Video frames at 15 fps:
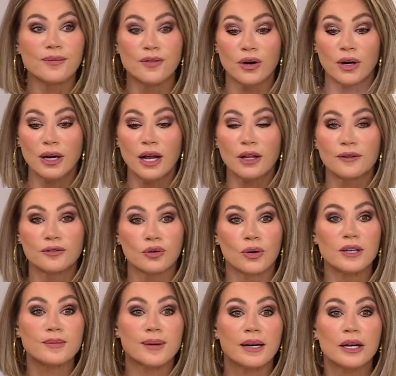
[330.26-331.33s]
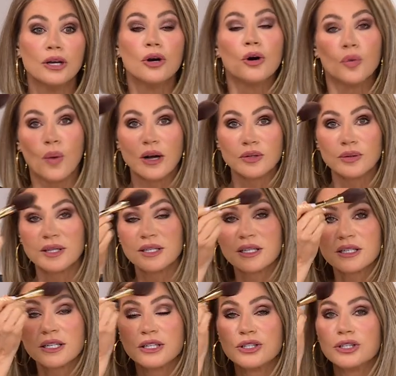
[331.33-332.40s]
tape of your color of choice, but watch what
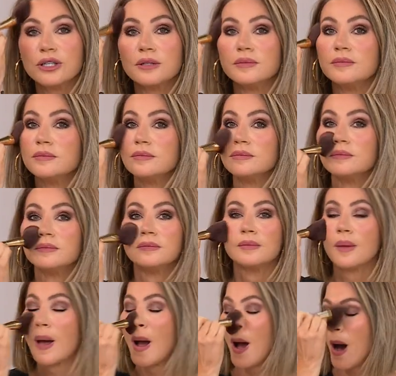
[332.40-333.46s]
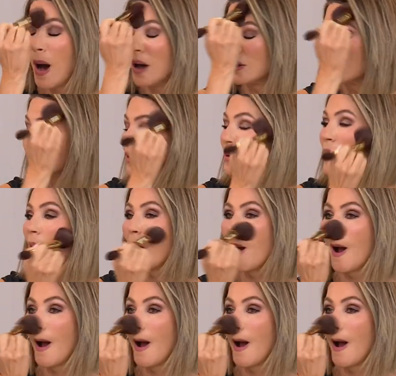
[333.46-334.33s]
this is gonna do. All over.